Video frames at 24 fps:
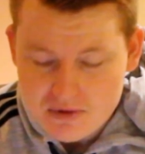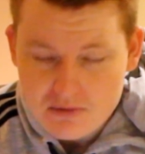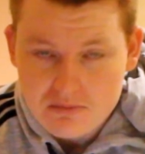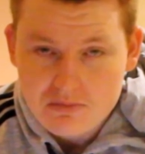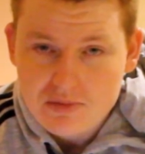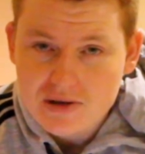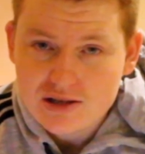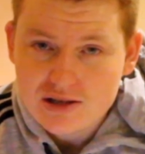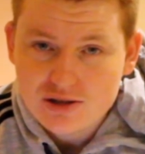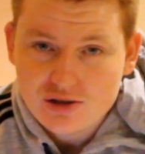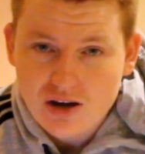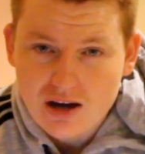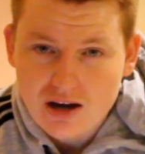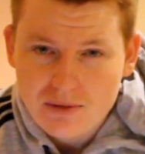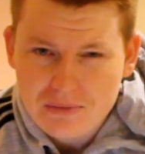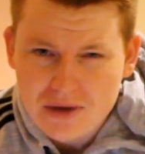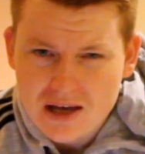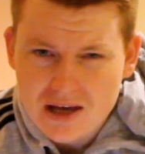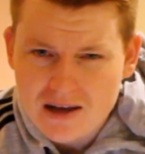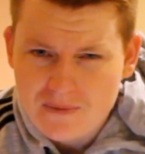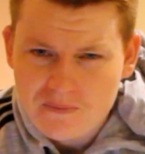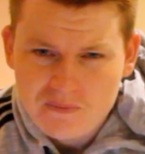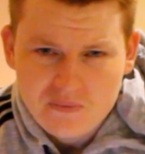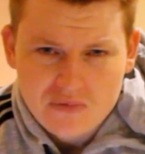big time
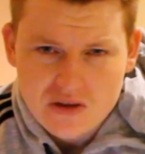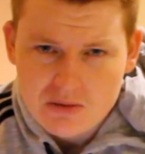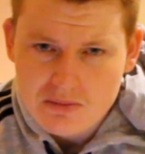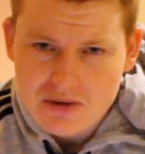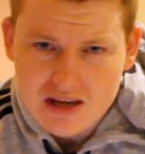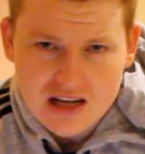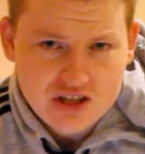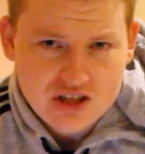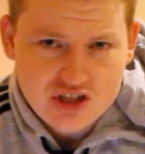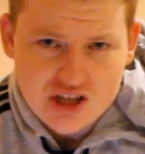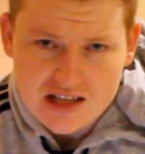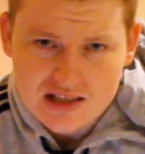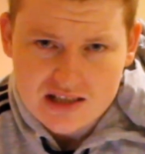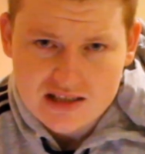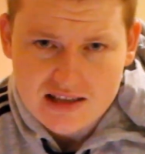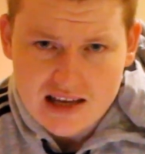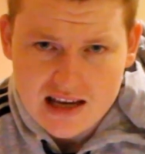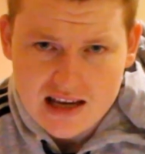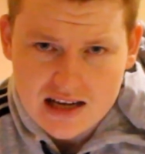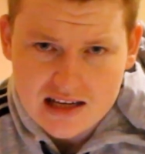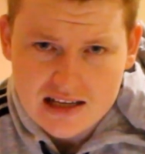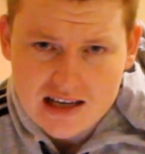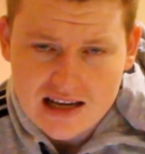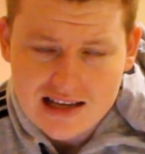there. The amount of chances they
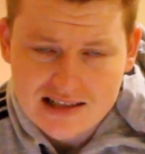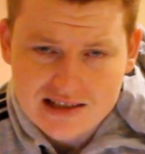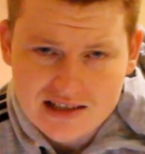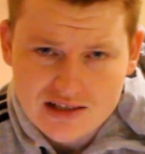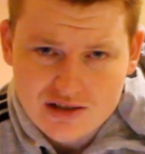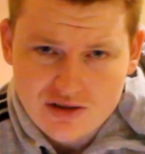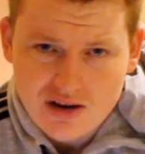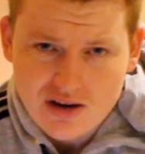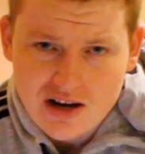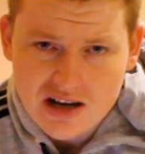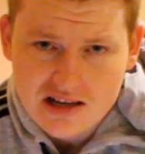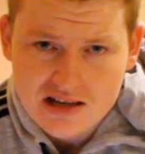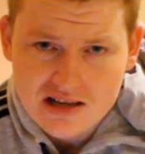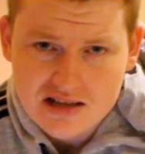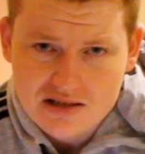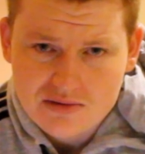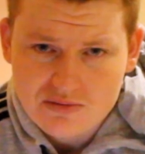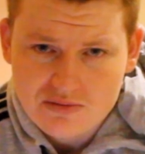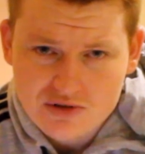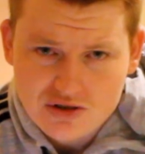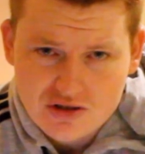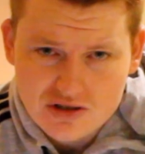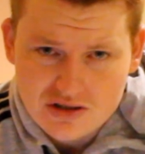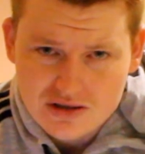had against the Tigers
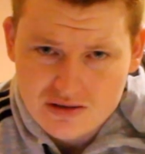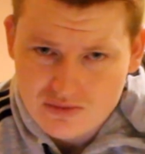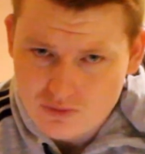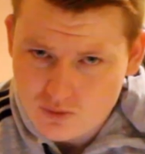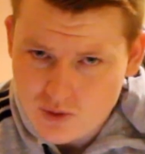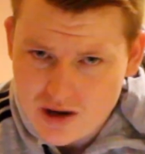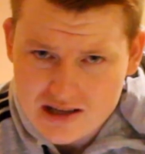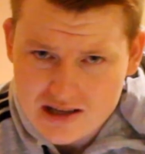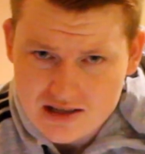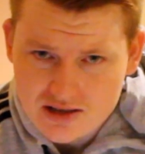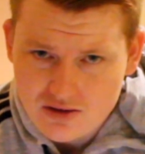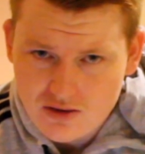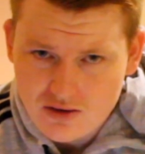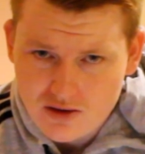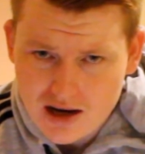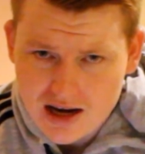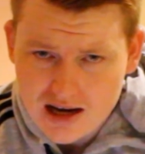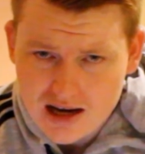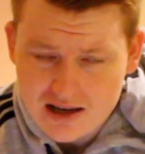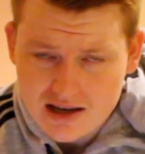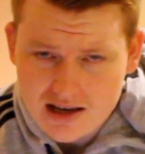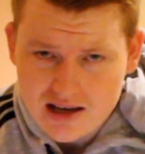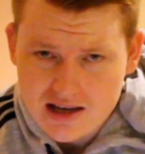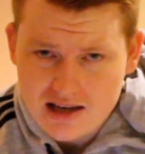was just way too
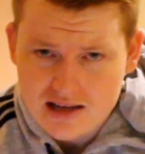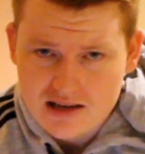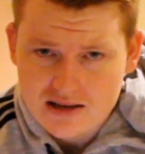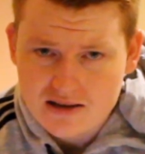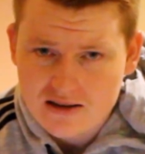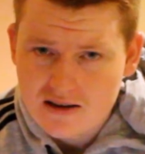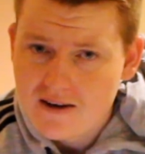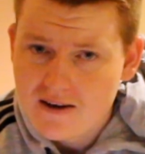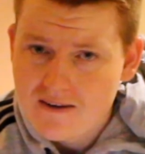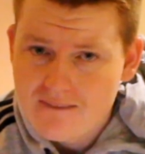high, and